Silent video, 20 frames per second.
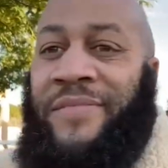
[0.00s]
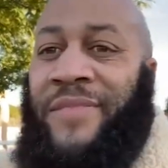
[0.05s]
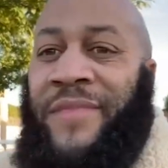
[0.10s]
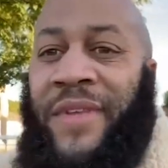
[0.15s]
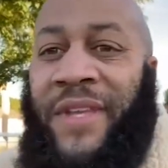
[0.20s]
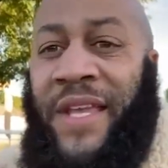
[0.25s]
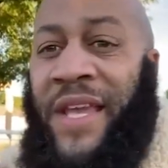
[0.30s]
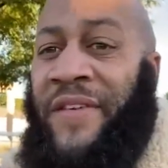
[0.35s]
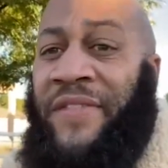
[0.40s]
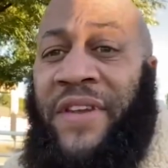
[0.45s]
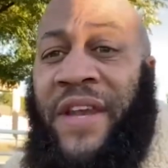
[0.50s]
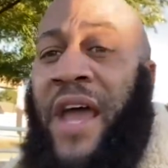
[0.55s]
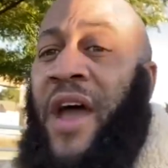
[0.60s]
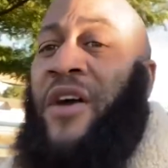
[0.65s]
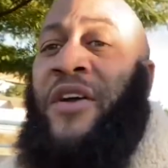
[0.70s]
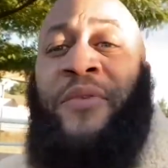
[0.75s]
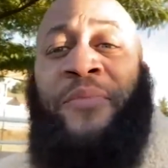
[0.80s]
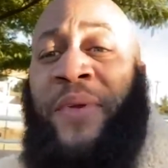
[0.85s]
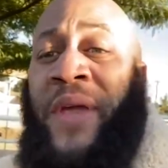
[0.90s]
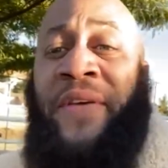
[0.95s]
giving
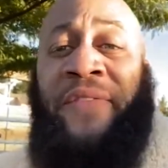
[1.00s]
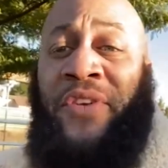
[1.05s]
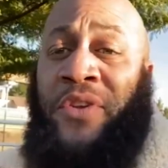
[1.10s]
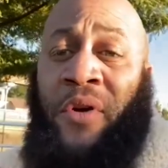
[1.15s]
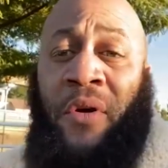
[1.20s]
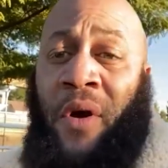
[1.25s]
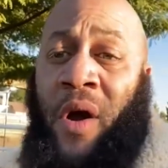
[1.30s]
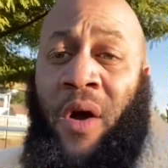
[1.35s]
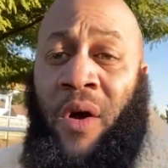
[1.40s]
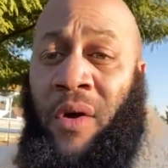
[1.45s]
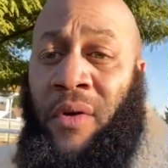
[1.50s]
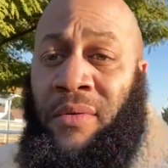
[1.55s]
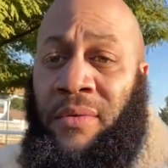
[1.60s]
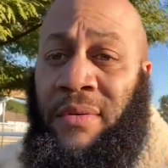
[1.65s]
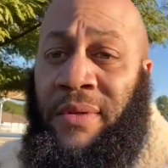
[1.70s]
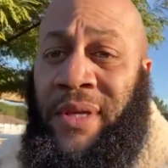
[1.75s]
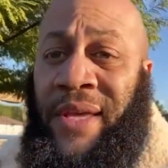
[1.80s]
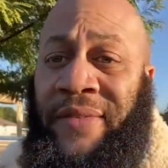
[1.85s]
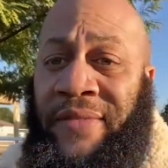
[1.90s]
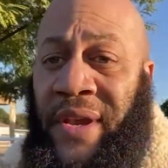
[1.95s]
your
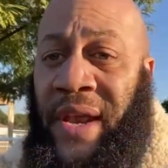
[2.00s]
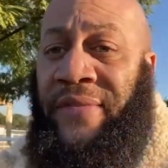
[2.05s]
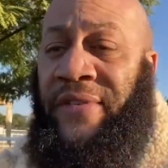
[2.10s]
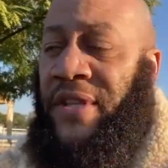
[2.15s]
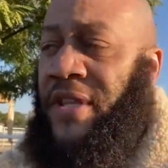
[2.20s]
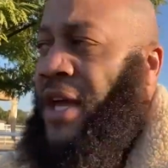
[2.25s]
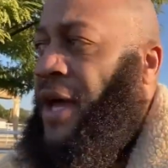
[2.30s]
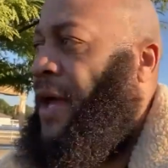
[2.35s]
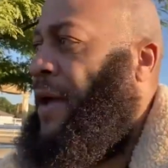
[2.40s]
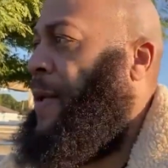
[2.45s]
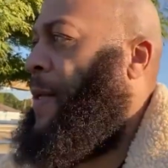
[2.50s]
all, giving everything.